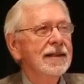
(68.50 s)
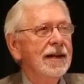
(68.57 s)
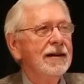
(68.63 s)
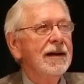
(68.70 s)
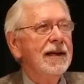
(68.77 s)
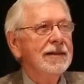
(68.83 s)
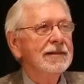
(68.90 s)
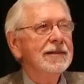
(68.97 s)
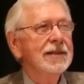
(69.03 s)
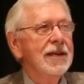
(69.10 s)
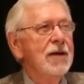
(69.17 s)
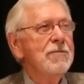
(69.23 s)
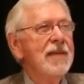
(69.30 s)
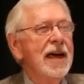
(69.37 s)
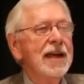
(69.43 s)
All right,
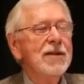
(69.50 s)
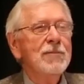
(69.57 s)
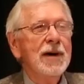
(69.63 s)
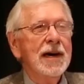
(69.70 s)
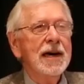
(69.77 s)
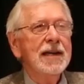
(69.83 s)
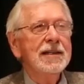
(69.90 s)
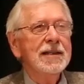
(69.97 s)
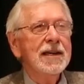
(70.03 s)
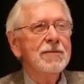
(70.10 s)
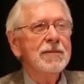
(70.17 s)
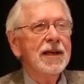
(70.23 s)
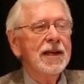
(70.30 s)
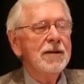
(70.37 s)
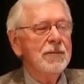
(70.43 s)
keep that in mind.
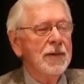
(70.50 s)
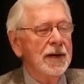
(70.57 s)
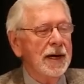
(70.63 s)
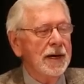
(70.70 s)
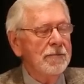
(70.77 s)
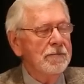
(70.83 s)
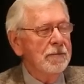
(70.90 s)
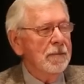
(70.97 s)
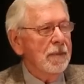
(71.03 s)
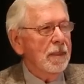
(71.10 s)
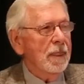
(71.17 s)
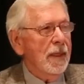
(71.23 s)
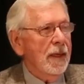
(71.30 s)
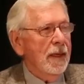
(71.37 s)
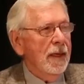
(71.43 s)
Keep that in mind.
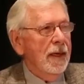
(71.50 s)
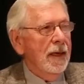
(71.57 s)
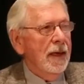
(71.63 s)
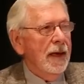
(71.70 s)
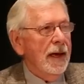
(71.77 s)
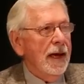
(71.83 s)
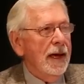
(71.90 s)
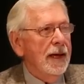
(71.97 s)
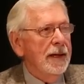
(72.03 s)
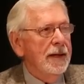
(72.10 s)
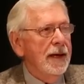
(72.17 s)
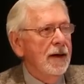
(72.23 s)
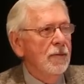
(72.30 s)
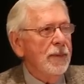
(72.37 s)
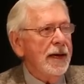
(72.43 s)
Uh,
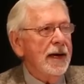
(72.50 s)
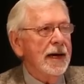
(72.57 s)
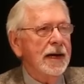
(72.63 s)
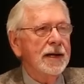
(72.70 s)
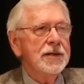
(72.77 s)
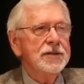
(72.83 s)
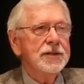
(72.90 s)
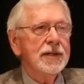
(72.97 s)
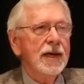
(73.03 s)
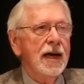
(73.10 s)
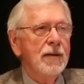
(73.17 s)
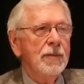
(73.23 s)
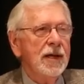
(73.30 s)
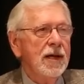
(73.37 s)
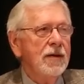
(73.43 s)
now, be honest.
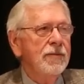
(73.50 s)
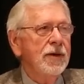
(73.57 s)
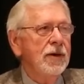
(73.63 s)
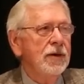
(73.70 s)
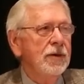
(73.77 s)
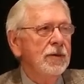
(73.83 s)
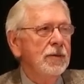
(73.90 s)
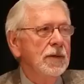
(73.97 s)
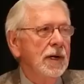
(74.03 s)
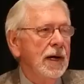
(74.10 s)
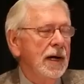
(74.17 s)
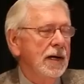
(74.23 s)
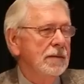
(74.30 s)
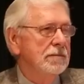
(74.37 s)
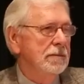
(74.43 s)
How many of you,
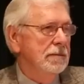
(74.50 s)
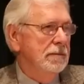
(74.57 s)
uh,